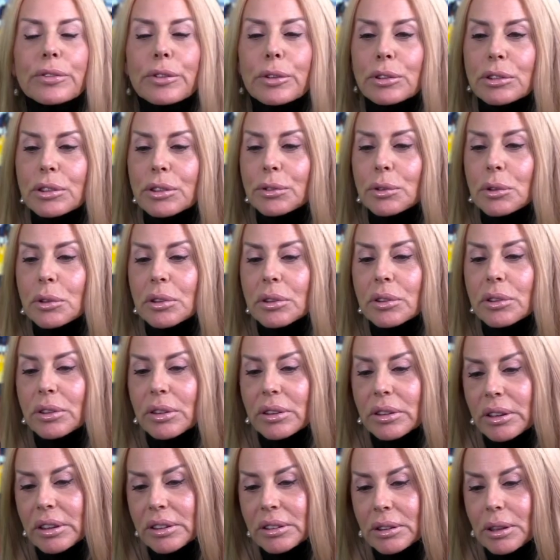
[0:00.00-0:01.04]
First of all,
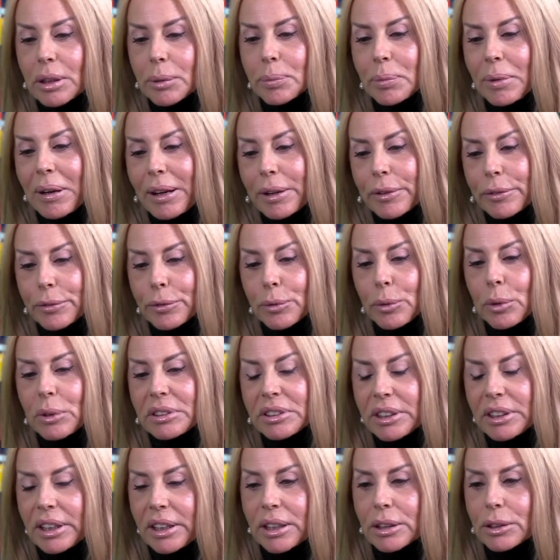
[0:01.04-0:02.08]
let's get back 1
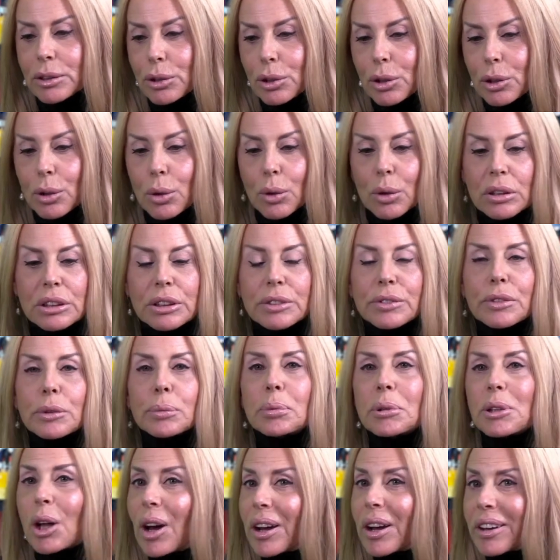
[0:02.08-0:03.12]
second to the cost of
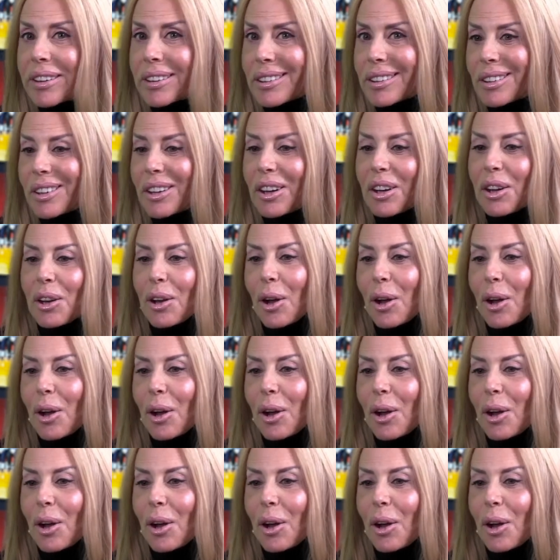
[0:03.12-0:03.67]
applying.